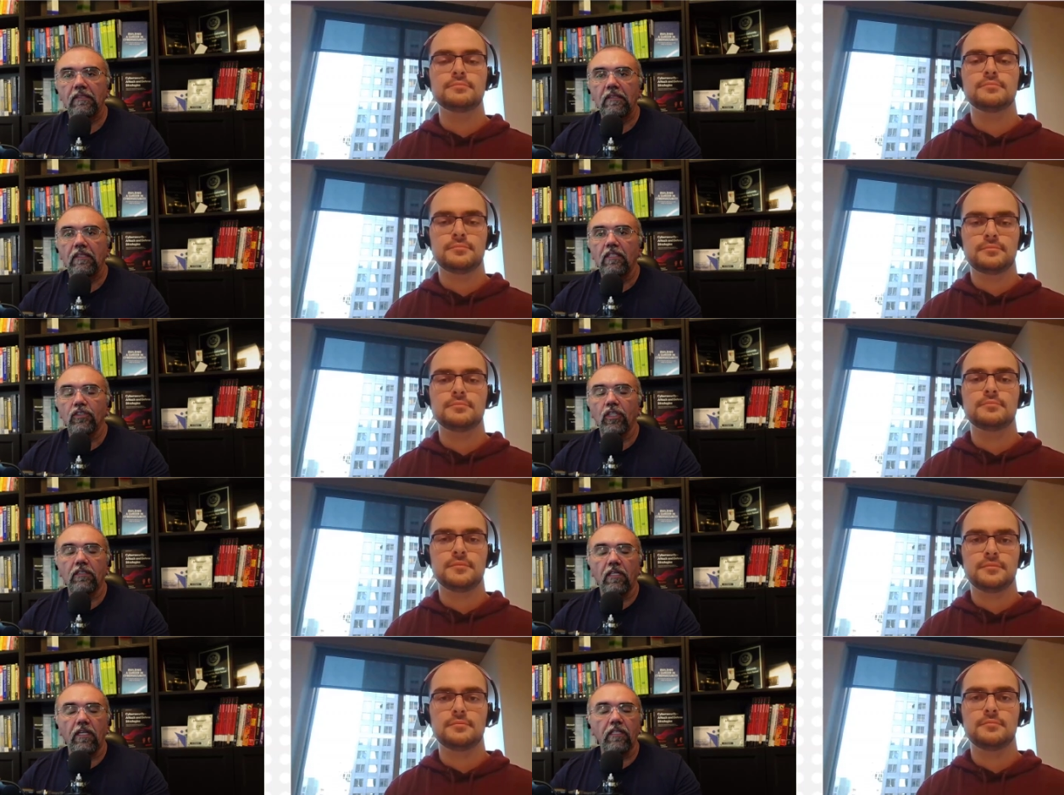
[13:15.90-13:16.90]
Speaker 1: Sean,
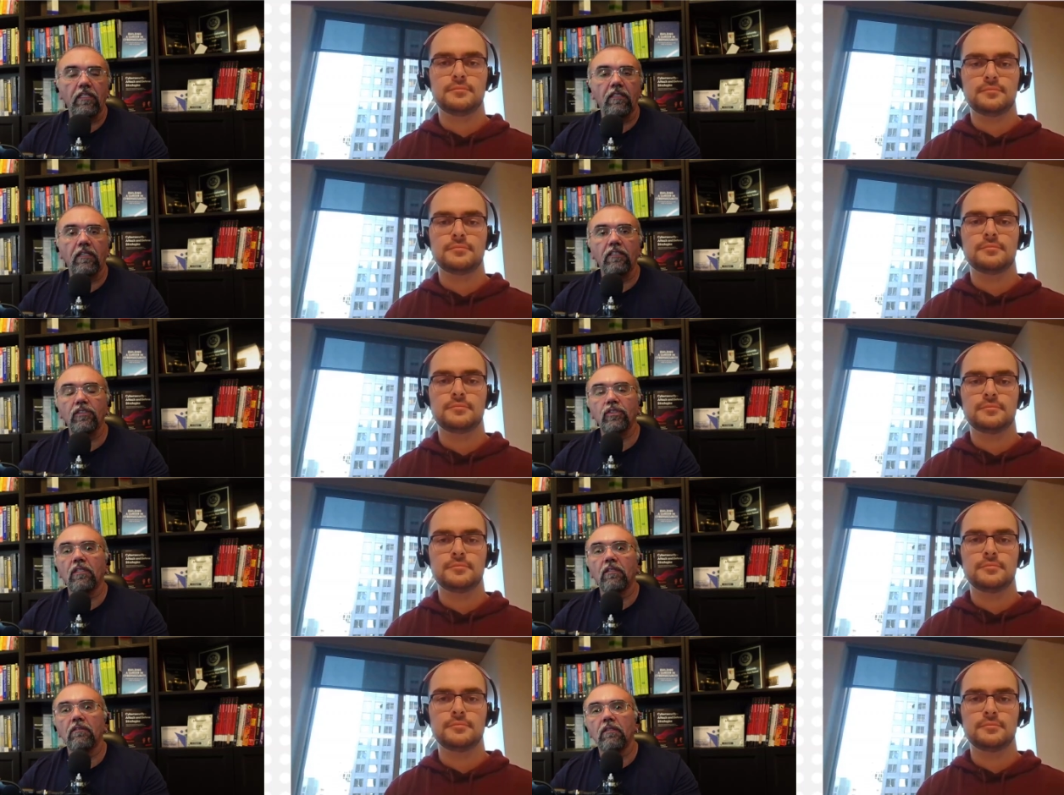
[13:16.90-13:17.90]
any
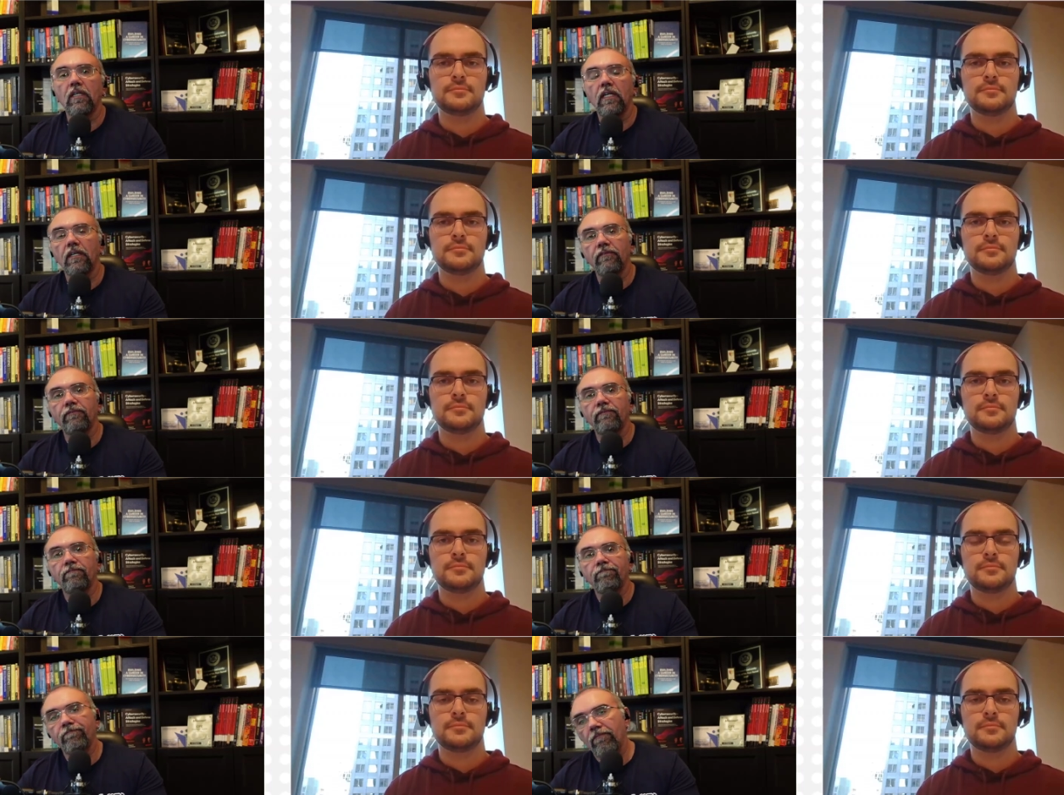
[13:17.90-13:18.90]
additional uh,
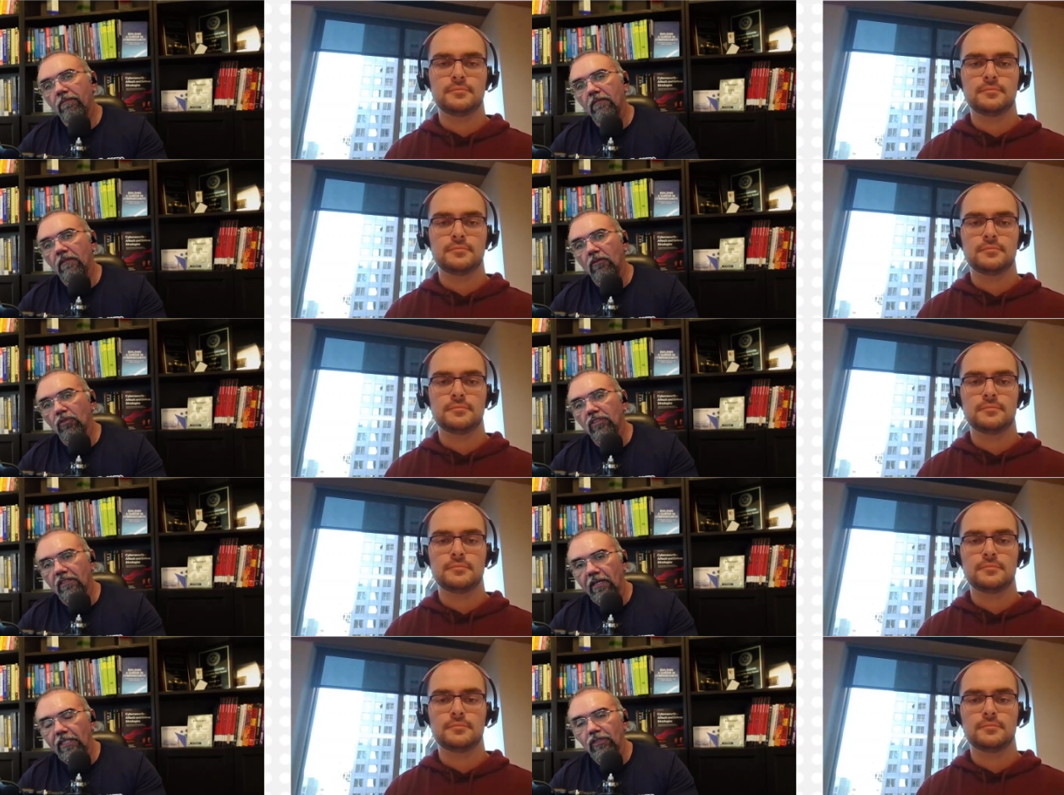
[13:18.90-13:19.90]

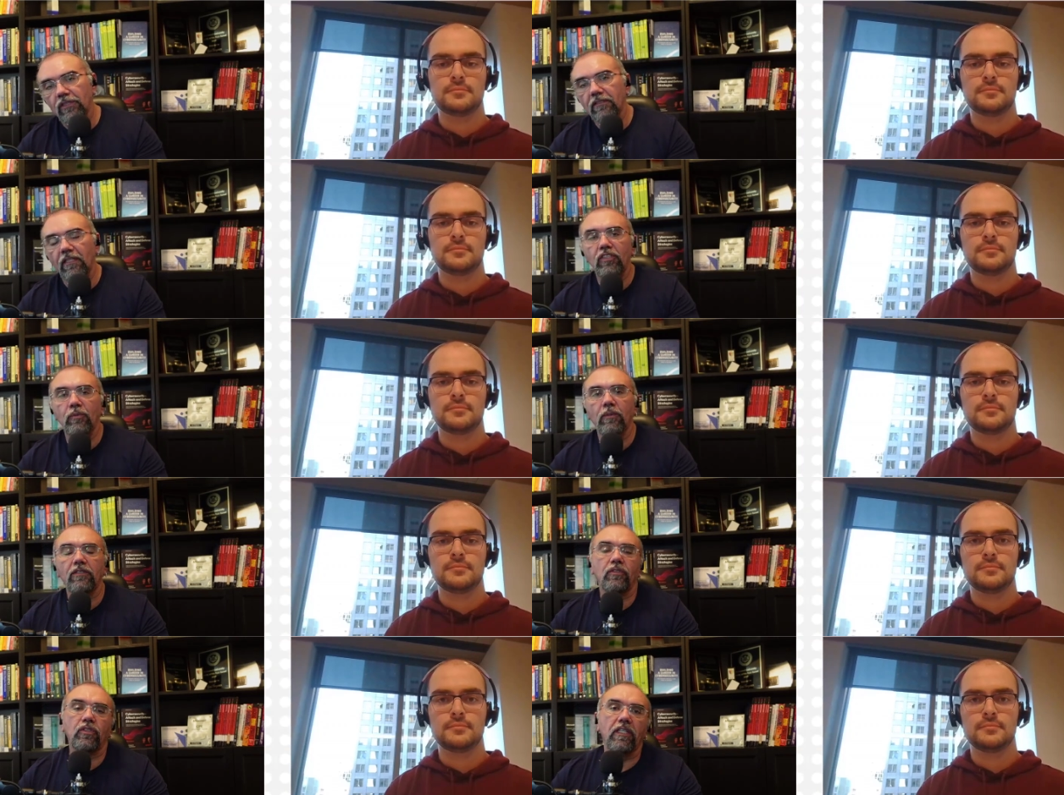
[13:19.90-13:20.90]
consideration that you want to
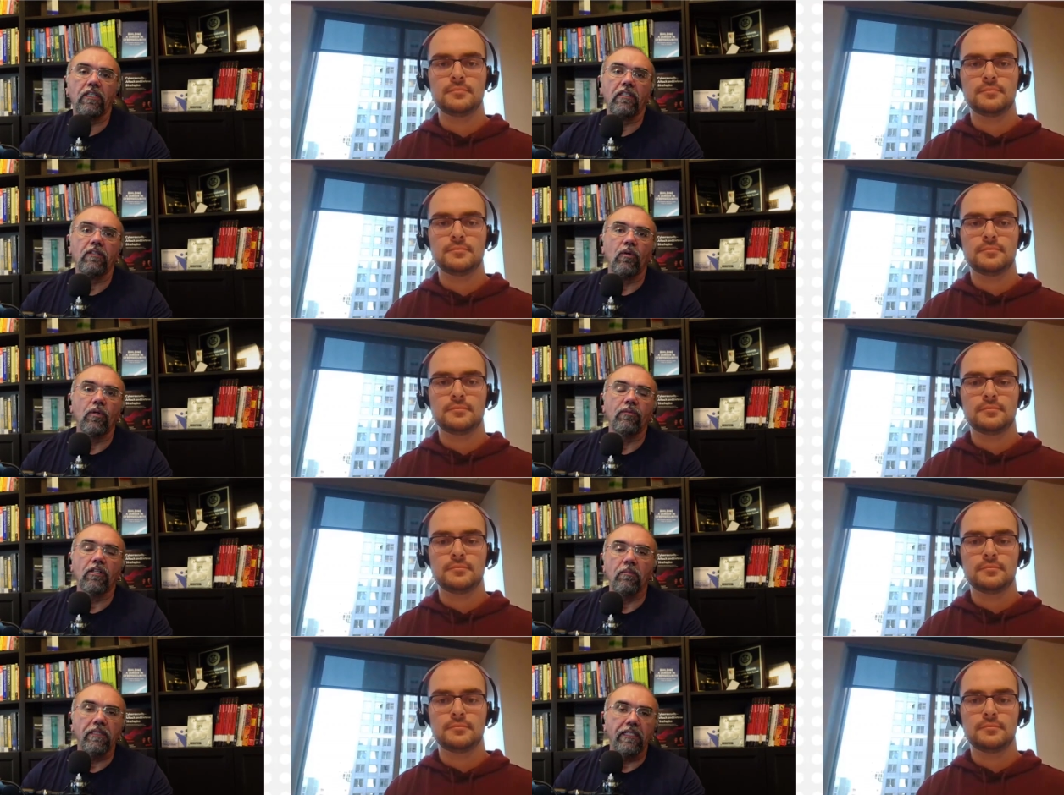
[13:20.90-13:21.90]
share or
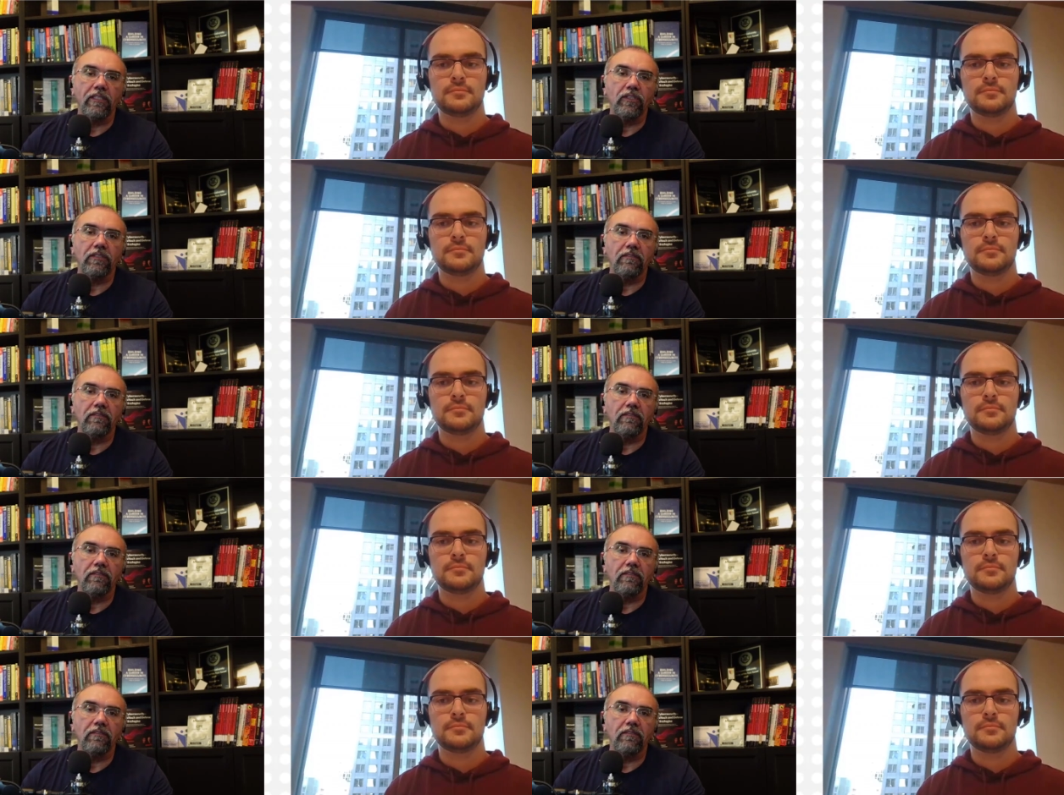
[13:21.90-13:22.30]
recommendation?